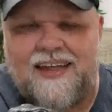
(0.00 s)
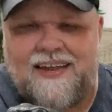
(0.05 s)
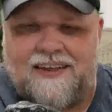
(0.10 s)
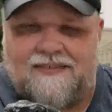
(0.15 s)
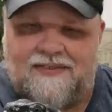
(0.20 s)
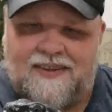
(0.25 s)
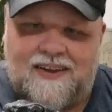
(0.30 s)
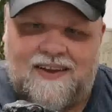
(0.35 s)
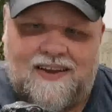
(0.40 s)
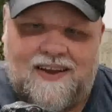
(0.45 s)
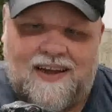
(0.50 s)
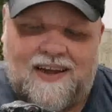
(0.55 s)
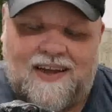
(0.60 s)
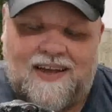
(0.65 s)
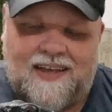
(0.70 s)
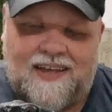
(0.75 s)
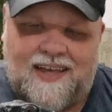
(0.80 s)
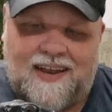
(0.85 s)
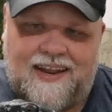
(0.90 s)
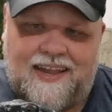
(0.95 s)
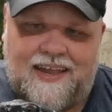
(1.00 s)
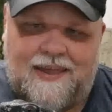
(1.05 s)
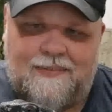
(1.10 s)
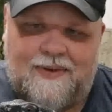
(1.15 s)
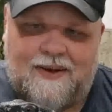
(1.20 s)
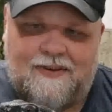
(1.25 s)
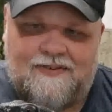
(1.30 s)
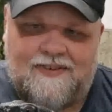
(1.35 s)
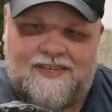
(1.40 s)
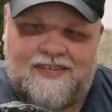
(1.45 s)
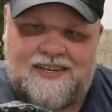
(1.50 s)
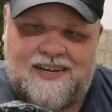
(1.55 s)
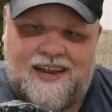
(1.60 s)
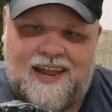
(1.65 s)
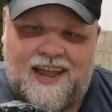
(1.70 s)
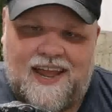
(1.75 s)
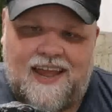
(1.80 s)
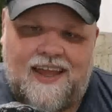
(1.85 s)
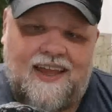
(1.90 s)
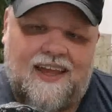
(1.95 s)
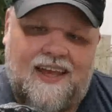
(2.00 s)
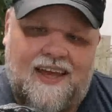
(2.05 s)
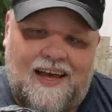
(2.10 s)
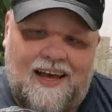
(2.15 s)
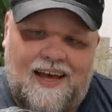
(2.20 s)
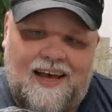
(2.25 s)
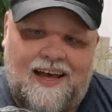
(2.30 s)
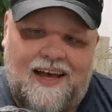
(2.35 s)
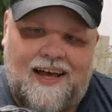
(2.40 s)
And even getting him out today,